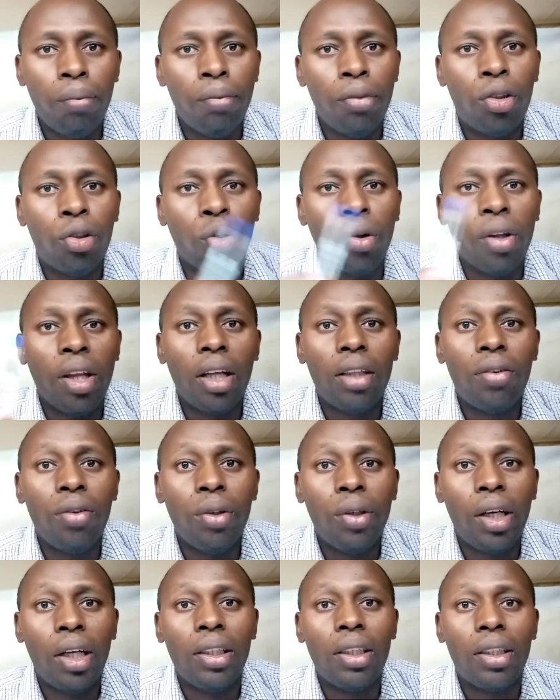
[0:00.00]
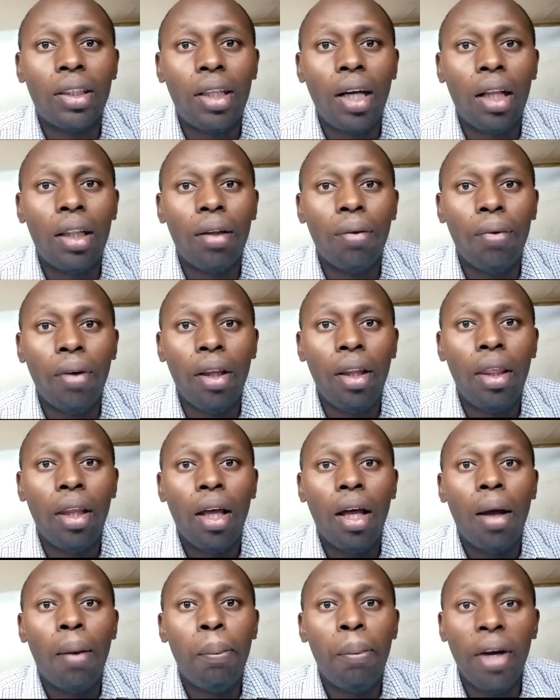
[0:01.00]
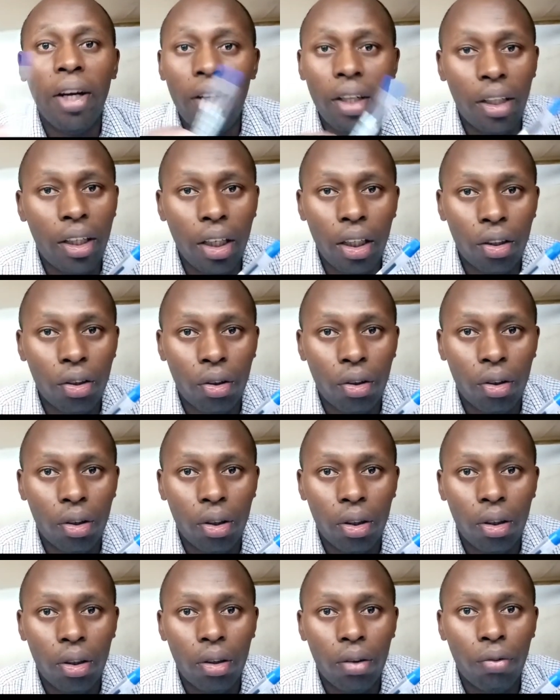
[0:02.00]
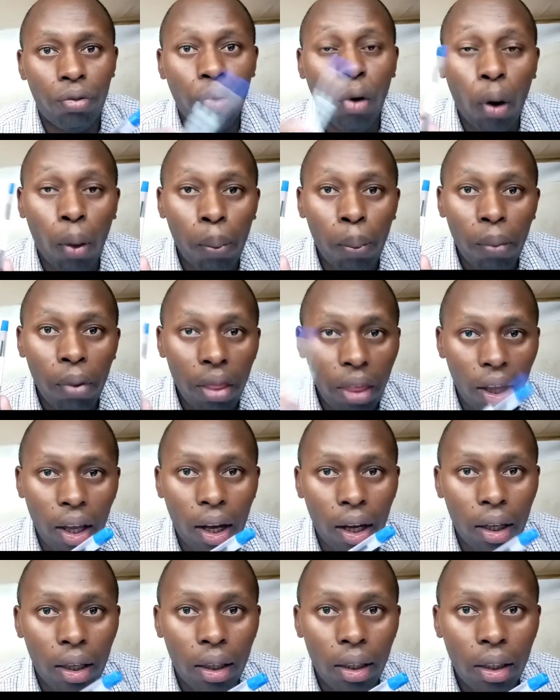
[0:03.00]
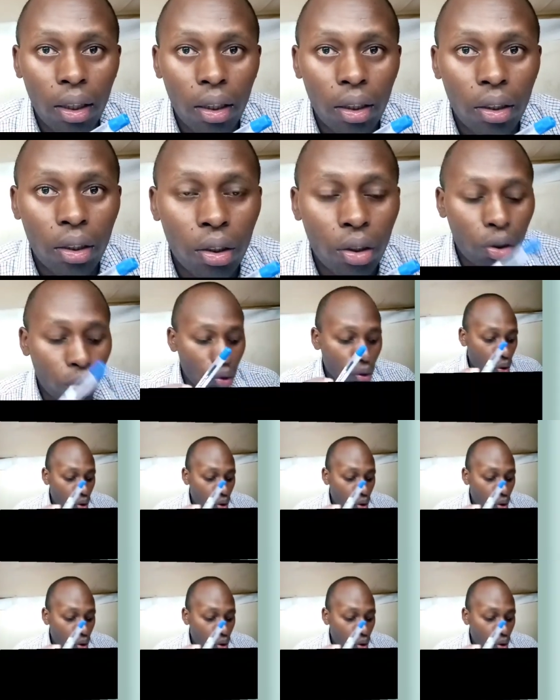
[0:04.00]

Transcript: so that you can start with medication from there. So